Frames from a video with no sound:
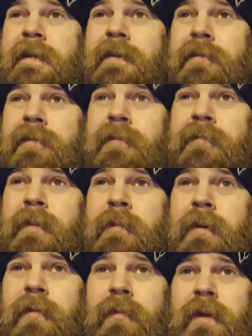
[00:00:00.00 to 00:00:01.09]
So maybe
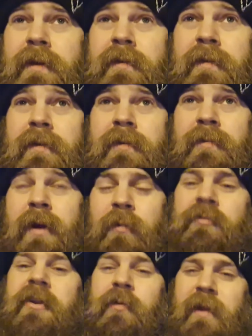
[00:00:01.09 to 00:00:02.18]
get a wee ad. Well, I'm
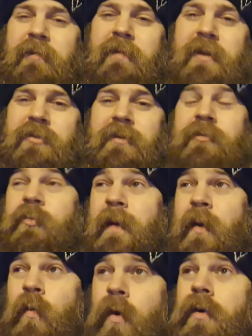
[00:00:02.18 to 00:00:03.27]
saying a wee adventure. It'll just be a
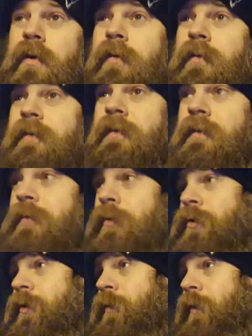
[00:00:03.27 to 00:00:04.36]
walk along the
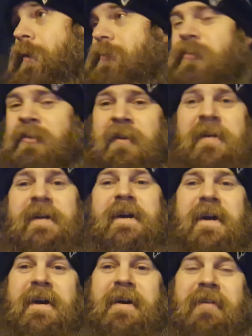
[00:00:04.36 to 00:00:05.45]
local walks.
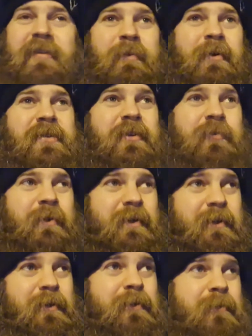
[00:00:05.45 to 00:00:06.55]
There's not much else we
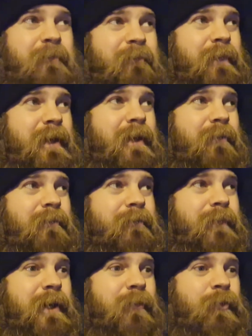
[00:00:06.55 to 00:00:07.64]
can do. At
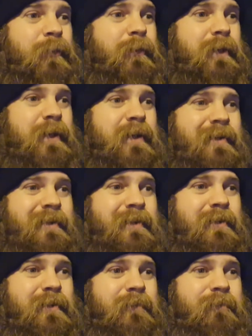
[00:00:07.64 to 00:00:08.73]
the moment, I guess.
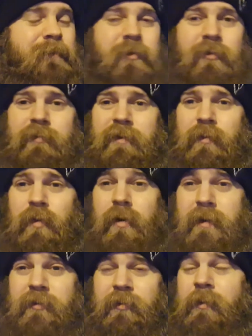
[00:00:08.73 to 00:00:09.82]
Just go for a walk.
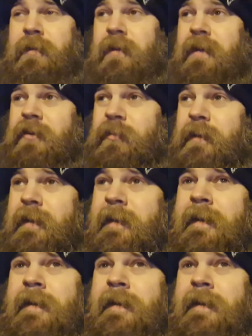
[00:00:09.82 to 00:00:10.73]
That's what we've done last week.